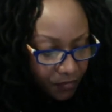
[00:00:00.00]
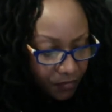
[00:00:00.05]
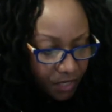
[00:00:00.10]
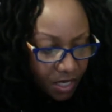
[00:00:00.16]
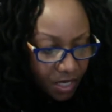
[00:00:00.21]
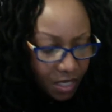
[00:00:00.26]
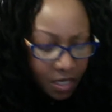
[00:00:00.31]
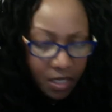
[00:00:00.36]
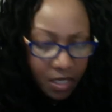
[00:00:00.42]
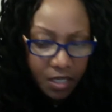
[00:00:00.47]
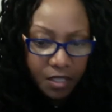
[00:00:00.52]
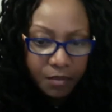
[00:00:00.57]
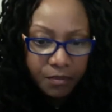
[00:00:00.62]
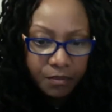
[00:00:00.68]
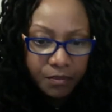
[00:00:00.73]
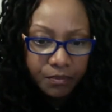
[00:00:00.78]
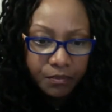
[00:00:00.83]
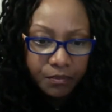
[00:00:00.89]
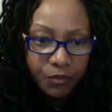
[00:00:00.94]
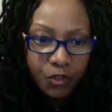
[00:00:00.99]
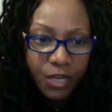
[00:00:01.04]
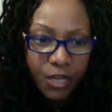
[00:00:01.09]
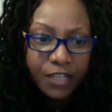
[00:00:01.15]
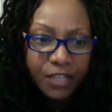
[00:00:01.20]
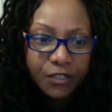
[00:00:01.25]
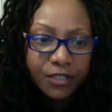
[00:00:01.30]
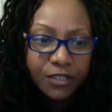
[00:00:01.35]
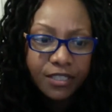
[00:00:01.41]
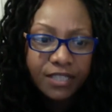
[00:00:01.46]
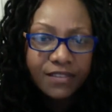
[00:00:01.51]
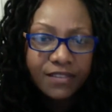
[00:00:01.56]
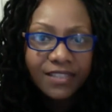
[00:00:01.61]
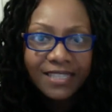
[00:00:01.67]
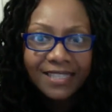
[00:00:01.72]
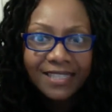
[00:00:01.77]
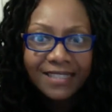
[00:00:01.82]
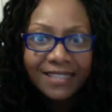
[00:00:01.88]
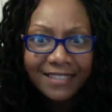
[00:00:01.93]
try to get
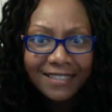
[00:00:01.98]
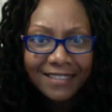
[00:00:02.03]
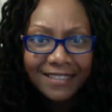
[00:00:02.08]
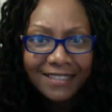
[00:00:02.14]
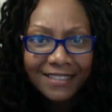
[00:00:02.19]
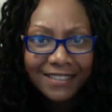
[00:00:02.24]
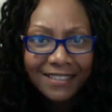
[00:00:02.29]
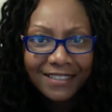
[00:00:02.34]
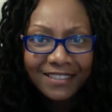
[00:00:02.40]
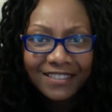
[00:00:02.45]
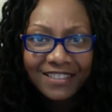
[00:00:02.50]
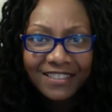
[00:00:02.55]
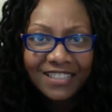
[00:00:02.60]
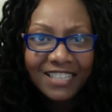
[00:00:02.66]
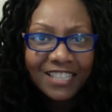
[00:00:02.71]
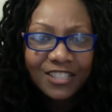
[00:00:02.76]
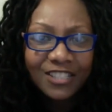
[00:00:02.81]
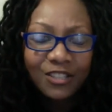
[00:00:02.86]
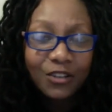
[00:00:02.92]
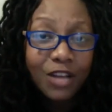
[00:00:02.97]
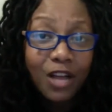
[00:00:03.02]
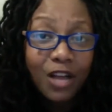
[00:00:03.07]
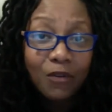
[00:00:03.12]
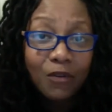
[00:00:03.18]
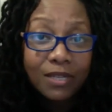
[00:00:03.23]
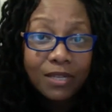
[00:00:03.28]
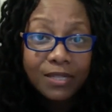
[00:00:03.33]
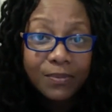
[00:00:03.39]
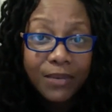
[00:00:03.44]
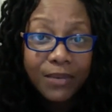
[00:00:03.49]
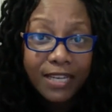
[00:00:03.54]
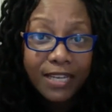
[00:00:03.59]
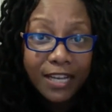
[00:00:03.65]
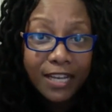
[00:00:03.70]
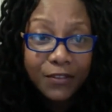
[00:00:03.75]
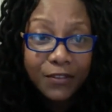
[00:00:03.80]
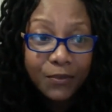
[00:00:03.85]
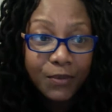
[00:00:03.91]
things done, things don't always pan
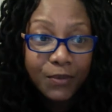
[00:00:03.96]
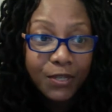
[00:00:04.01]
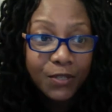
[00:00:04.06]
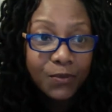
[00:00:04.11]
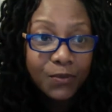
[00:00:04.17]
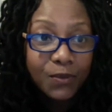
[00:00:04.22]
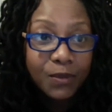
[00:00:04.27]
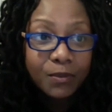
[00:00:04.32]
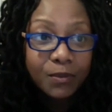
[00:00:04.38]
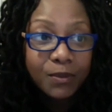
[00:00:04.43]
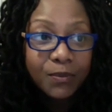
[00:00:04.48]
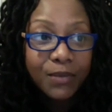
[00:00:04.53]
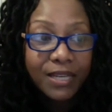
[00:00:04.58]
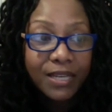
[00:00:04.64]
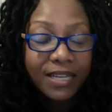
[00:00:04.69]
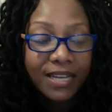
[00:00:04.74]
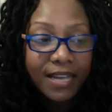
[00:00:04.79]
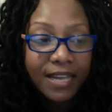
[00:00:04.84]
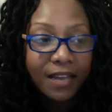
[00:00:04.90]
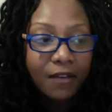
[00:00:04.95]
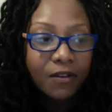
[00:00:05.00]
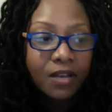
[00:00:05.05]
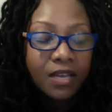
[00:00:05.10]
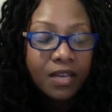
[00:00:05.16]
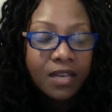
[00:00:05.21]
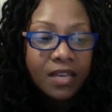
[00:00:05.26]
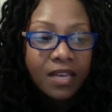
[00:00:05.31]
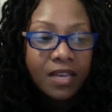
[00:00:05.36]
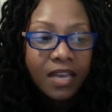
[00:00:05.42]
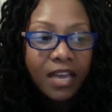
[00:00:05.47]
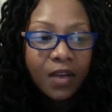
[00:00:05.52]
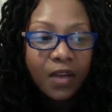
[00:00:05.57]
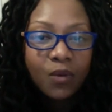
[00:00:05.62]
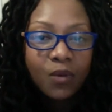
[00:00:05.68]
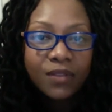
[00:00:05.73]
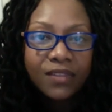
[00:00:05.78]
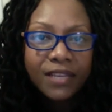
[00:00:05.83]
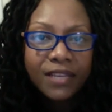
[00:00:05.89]
out the way you want them to pan out. And
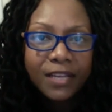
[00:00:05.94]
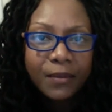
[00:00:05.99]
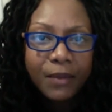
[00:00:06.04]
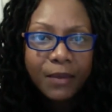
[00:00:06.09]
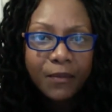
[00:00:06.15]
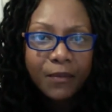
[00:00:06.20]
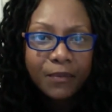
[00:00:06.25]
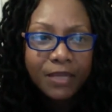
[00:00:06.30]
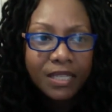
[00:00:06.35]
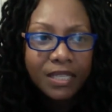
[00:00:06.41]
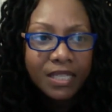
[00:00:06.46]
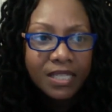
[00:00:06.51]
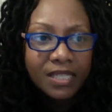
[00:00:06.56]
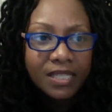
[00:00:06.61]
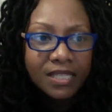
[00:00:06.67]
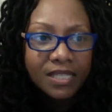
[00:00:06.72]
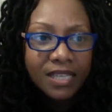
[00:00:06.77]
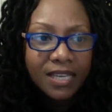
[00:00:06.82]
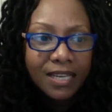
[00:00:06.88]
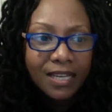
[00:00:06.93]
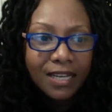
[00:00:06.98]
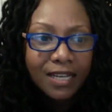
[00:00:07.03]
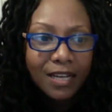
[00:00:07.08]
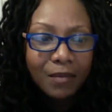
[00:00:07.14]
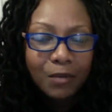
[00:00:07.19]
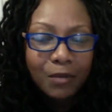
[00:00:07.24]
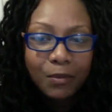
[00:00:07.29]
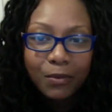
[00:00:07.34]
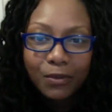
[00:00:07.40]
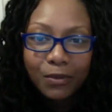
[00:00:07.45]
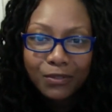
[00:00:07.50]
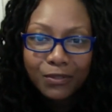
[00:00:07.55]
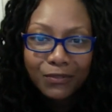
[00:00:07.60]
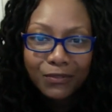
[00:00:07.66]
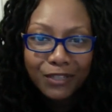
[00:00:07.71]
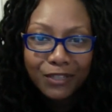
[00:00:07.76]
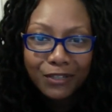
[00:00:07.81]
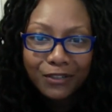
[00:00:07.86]
one thing about me is that I'm a
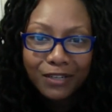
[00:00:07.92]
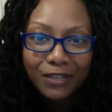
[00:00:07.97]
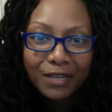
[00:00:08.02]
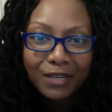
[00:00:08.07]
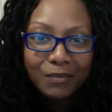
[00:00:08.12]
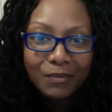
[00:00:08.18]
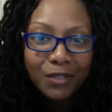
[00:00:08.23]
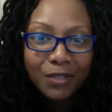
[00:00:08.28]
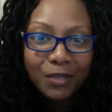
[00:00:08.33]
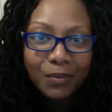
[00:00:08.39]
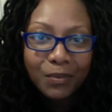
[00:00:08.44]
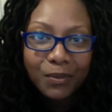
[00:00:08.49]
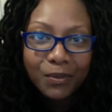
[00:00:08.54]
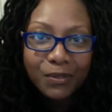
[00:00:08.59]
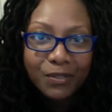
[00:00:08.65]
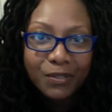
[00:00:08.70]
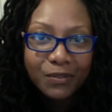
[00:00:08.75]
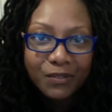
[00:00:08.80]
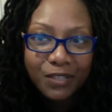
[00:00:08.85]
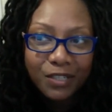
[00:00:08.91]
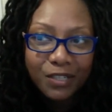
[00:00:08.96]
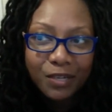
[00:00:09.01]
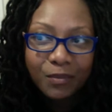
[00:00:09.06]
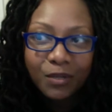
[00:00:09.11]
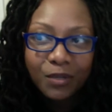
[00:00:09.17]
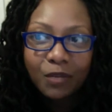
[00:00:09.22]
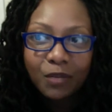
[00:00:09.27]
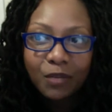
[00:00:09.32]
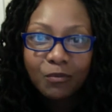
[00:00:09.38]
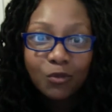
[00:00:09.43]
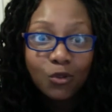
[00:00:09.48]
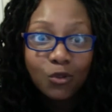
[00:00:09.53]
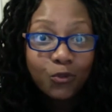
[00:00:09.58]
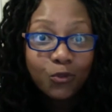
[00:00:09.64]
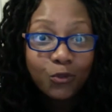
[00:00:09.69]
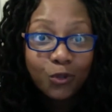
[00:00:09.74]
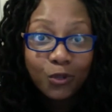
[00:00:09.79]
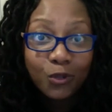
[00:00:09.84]
perseverer. I'm going to persevere. I'm going to
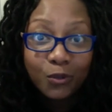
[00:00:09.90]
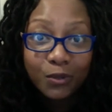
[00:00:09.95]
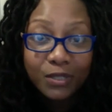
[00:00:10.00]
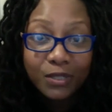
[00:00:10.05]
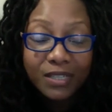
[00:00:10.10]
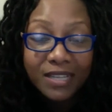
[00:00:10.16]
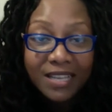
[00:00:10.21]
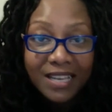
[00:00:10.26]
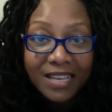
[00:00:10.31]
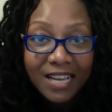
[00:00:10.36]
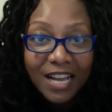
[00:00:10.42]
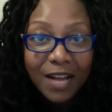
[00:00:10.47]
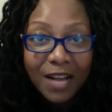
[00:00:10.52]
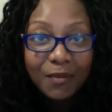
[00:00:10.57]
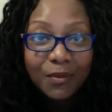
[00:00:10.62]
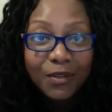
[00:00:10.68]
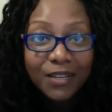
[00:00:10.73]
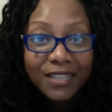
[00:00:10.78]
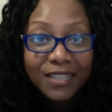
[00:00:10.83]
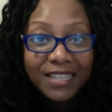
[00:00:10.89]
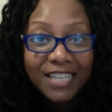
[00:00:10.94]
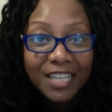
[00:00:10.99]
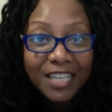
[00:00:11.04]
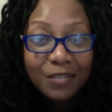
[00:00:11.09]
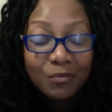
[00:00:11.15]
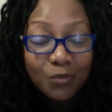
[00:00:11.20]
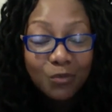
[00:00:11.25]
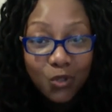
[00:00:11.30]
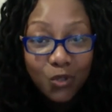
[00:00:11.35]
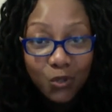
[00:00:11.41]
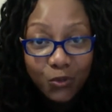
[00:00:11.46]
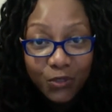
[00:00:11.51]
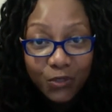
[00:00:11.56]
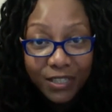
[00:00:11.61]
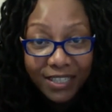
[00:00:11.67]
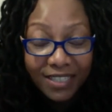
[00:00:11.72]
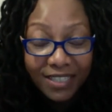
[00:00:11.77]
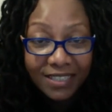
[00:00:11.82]
move forward. I'm going to keep
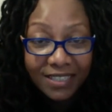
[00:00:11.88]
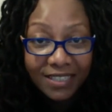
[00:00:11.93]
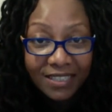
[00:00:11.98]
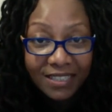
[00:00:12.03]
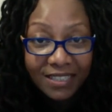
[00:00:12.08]
moving